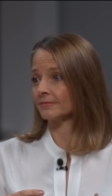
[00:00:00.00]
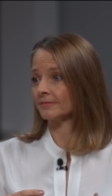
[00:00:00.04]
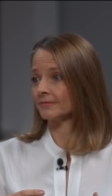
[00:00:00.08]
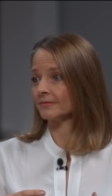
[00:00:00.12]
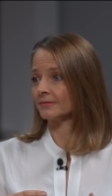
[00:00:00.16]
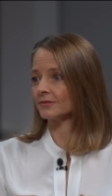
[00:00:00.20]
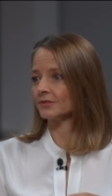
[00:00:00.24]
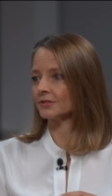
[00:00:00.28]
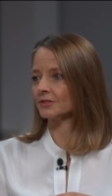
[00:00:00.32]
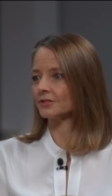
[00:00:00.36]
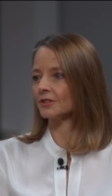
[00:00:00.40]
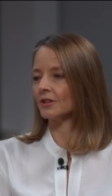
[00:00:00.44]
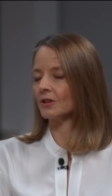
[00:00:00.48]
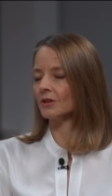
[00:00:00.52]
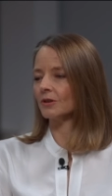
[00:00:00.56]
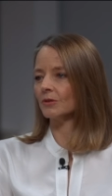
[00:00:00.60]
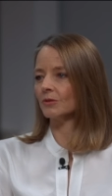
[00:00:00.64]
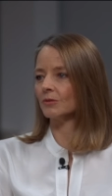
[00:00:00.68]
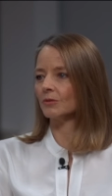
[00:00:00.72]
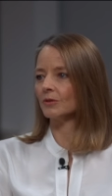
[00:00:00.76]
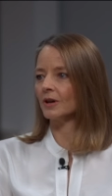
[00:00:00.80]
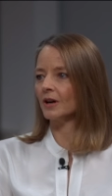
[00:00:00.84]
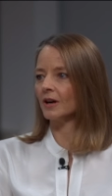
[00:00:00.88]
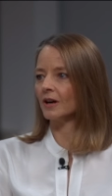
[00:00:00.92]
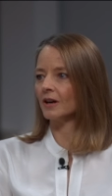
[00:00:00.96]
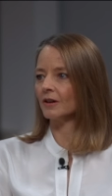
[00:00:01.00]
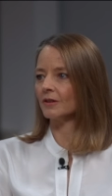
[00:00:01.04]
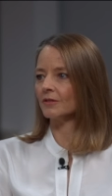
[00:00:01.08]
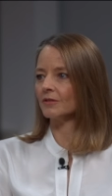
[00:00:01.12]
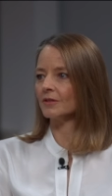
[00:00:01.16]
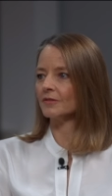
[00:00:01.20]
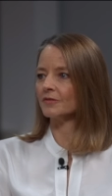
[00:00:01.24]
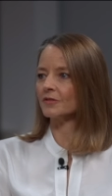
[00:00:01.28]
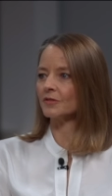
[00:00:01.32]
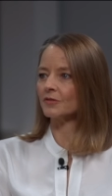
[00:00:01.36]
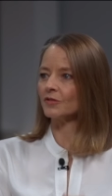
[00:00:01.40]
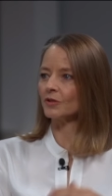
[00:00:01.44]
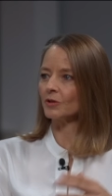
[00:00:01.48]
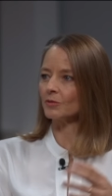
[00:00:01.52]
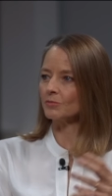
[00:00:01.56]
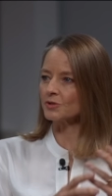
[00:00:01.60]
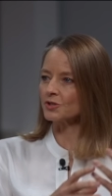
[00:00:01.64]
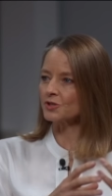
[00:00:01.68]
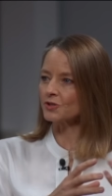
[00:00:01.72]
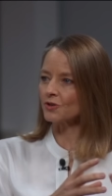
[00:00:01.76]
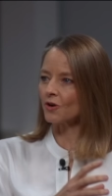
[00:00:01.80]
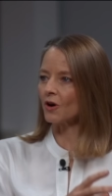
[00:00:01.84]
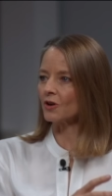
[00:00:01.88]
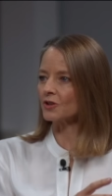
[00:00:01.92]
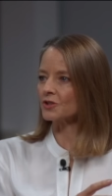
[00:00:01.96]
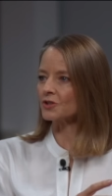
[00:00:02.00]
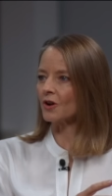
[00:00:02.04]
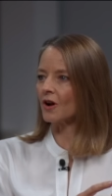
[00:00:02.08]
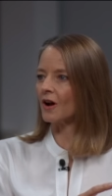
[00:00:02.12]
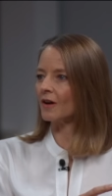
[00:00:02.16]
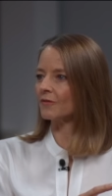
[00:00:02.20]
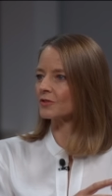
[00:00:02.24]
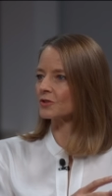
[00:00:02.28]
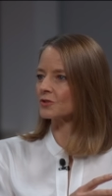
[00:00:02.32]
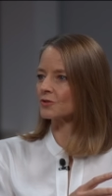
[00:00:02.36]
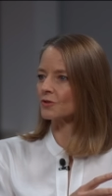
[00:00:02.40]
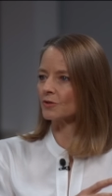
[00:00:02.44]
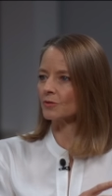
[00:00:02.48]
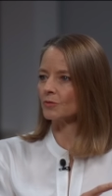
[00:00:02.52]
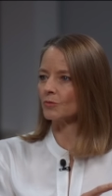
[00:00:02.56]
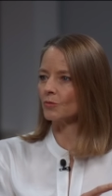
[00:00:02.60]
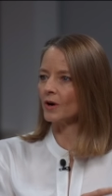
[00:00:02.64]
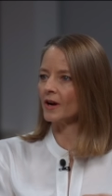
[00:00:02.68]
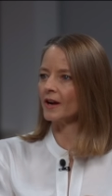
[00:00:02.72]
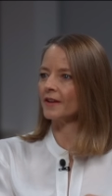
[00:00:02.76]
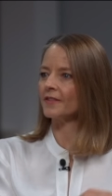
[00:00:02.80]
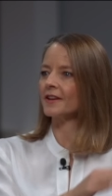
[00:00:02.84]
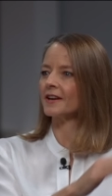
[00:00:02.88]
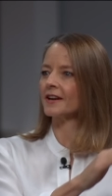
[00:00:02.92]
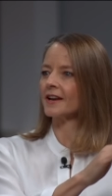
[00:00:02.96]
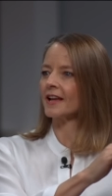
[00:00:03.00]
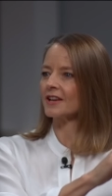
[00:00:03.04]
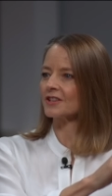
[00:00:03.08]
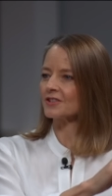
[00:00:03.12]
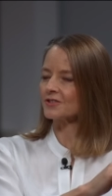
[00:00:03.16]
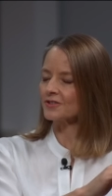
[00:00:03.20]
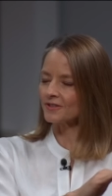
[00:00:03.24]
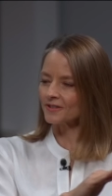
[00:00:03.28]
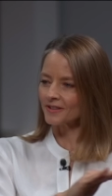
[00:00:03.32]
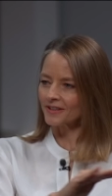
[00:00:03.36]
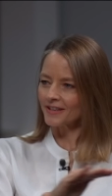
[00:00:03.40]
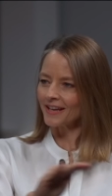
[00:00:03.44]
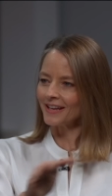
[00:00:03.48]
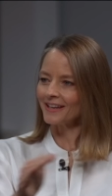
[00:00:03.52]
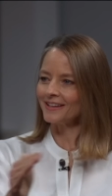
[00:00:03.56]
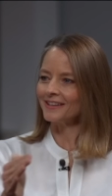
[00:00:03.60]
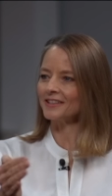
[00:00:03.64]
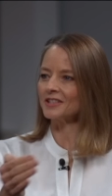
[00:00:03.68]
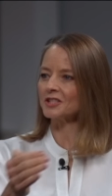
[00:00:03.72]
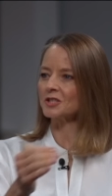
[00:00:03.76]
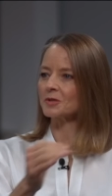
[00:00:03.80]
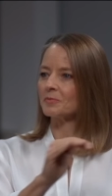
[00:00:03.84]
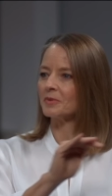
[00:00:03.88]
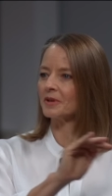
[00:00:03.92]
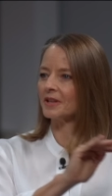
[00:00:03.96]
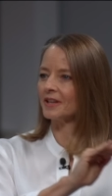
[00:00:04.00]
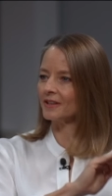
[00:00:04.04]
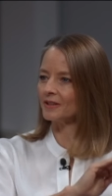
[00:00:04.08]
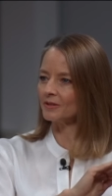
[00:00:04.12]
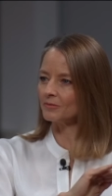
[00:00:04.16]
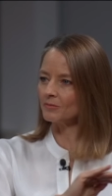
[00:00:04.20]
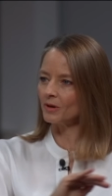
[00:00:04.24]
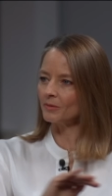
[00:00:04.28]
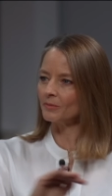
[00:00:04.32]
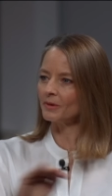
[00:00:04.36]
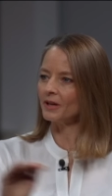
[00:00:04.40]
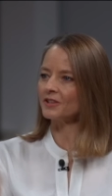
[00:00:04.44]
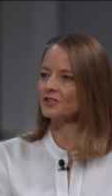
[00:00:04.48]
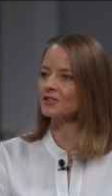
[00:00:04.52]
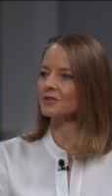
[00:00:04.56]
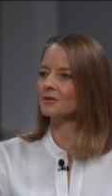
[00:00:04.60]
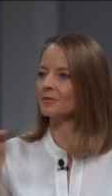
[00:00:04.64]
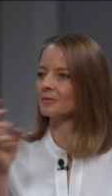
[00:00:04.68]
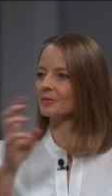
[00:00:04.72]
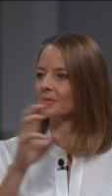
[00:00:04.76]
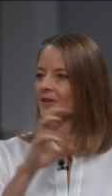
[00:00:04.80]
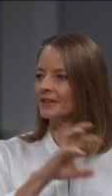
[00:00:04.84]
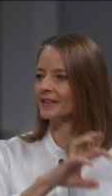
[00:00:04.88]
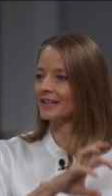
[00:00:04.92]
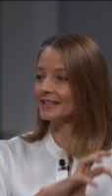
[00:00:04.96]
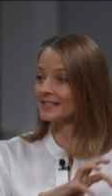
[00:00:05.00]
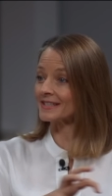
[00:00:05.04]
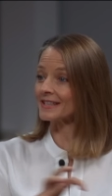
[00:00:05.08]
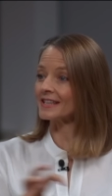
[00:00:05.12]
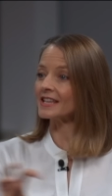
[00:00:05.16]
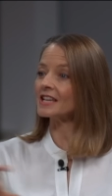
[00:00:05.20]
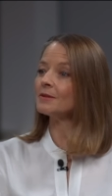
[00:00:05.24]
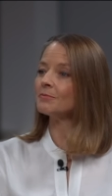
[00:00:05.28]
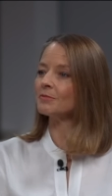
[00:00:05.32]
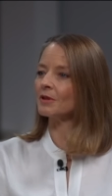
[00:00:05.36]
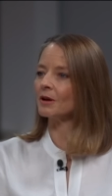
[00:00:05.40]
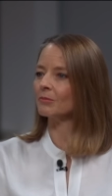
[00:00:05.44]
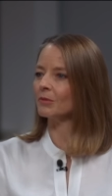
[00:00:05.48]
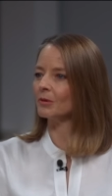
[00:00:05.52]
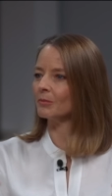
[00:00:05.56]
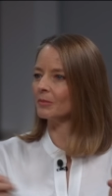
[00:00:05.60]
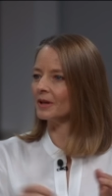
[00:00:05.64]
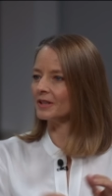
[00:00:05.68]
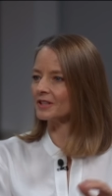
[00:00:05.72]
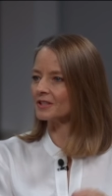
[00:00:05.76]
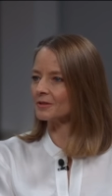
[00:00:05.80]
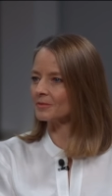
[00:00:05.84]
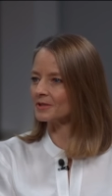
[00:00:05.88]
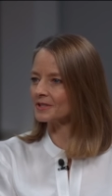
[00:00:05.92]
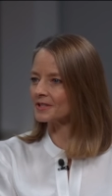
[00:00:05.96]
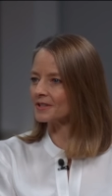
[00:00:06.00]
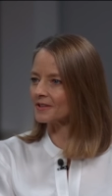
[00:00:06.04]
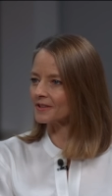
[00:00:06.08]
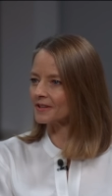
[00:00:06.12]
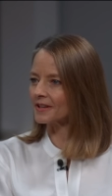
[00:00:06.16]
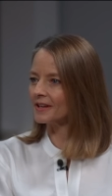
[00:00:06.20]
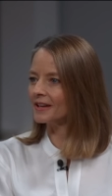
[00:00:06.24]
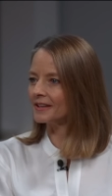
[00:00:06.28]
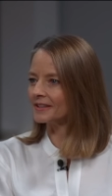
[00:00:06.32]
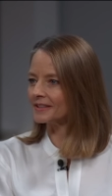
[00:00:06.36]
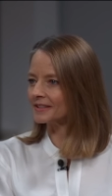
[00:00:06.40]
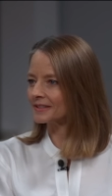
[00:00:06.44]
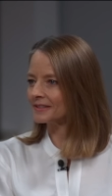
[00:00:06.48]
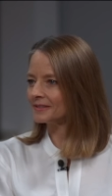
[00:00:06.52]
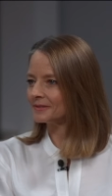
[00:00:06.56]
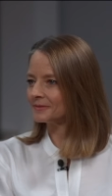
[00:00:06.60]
Right. So uh, if the film starts off a certain way, then it has to gain in speed and momentum, and it has to keep that momentum until the end.